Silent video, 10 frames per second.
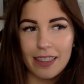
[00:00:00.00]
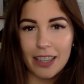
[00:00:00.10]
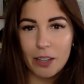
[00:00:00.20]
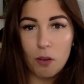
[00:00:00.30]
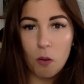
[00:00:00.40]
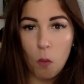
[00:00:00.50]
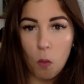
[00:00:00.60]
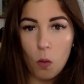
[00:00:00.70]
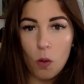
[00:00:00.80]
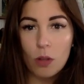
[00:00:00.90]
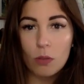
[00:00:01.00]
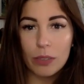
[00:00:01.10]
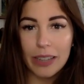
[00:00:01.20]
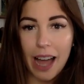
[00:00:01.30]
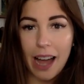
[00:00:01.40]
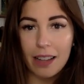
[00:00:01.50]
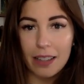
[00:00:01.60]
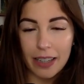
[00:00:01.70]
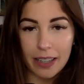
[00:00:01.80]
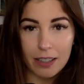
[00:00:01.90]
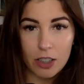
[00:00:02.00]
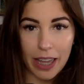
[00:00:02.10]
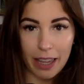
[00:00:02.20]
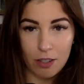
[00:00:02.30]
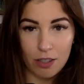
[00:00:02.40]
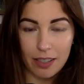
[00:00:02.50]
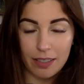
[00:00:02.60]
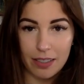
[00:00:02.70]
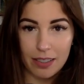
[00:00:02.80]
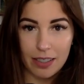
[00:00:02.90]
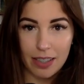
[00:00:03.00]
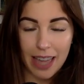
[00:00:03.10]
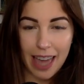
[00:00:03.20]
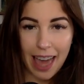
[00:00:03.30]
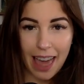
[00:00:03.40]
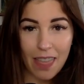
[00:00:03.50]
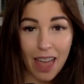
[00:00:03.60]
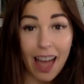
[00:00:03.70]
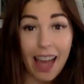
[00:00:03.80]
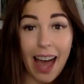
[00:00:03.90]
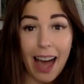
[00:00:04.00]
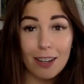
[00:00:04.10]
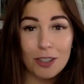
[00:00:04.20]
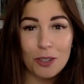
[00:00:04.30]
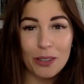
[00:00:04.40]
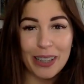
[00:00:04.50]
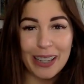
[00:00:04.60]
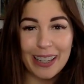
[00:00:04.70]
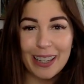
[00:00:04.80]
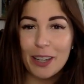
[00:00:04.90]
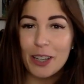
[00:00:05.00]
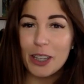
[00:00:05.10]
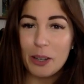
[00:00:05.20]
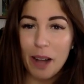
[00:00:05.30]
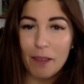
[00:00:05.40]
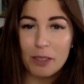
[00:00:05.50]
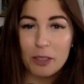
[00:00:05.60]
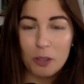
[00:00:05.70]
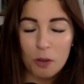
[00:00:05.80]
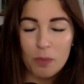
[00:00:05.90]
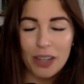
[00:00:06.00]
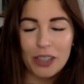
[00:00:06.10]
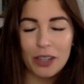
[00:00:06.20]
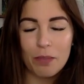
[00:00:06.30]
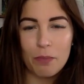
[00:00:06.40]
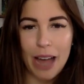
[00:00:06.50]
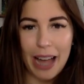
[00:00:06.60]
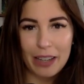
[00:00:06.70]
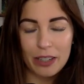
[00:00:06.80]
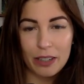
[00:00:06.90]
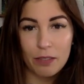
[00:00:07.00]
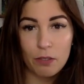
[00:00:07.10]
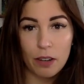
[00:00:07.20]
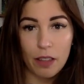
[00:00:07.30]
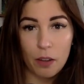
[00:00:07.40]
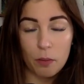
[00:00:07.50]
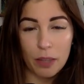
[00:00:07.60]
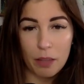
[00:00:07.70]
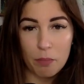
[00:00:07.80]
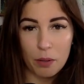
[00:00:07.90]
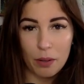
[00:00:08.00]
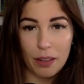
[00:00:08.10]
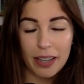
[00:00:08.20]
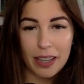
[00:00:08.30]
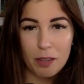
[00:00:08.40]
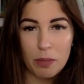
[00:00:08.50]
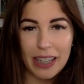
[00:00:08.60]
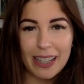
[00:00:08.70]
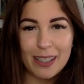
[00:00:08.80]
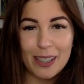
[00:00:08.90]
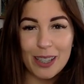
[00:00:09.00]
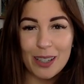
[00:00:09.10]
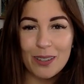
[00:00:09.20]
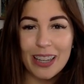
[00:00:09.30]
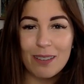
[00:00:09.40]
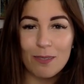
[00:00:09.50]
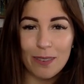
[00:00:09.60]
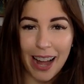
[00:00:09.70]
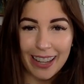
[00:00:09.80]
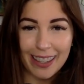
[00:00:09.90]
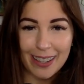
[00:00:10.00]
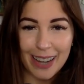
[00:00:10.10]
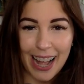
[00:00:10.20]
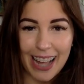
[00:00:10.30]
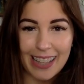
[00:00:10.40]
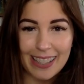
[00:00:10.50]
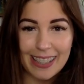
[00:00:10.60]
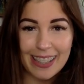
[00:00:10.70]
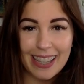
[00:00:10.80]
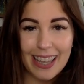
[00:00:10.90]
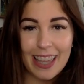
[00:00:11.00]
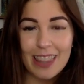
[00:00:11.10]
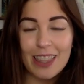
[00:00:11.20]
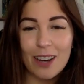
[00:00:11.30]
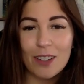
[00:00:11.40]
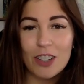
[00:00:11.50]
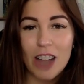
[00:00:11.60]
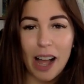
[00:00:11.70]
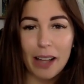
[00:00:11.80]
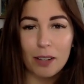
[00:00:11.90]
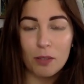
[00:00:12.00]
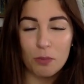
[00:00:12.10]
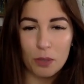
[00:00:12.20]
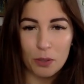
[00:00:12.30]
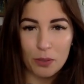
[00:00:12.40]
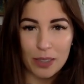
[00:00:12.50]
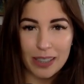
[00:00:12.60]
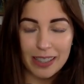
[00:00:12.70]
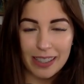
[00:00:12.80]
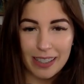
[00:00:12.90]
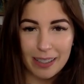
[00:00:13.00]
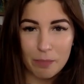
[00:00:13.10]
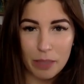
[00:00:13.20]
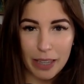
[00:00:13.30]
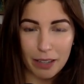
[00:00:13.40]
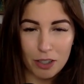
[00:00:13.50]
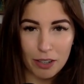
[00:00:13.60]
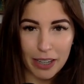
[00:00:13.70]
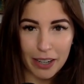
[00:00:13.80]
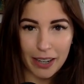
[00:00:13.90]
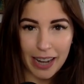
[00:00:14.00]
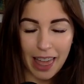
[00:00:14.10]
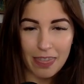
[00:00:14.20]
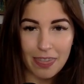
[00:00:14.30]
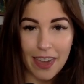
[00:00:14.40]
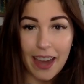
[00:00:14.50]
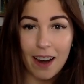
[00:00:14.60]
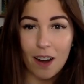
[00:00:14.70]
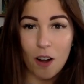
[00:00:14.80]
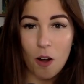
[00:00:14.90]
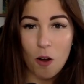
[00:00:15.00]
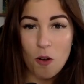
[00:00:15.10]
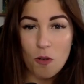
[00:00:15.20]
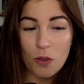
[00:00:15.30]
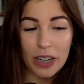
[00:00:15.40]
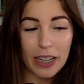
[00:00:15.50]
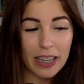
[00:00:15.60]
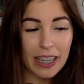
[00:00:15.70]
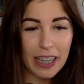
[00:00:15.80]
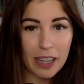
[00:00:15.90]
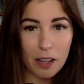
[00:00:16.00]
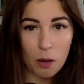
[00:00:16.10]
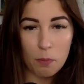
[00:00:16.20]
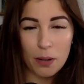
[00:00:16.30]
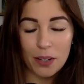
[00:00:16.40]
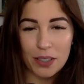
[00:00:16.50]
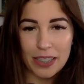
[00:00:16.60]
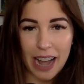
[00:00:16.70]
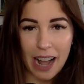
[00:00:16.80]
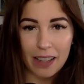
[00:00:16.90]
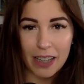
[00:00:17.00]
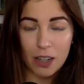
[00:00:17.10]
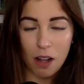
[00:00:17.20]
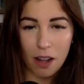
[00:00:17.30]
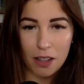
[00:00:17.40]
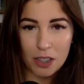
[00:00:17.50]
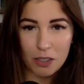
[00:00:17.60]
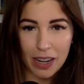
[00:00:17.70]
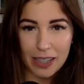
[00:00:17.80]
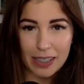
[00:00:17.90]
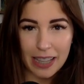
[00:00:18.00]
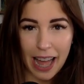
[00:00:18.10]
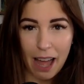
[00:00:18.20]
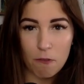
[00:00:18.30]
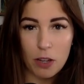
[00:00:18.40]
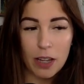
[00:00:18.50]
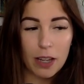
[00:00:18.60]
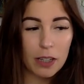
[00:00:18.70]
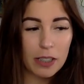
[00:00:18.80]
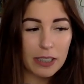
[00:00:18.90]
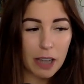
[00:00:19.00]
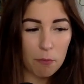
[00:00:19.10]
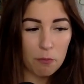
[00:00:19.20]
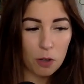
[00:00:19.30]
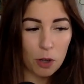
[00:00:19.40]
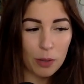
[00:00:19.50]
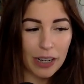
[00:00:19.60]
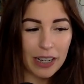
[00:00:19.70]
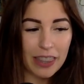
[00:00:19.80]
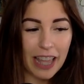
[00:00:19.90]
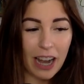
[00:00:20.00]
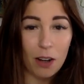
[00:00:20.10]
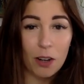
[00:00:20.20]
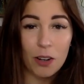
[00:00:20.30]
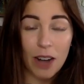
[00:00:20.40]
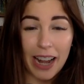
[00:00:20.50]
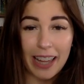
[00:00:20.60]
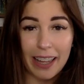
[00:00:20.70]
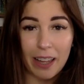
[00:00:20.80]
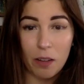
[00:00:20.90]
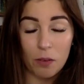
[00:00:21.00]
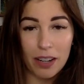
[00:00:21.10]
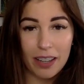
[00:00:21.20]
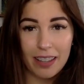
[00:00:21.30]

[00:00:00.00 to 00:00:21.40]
that your whole reality changes. And that actually you have so much compassion for other people because you can recognize their child wounds being triggered and their own ego personality constructs that have stepped forward and that are crying out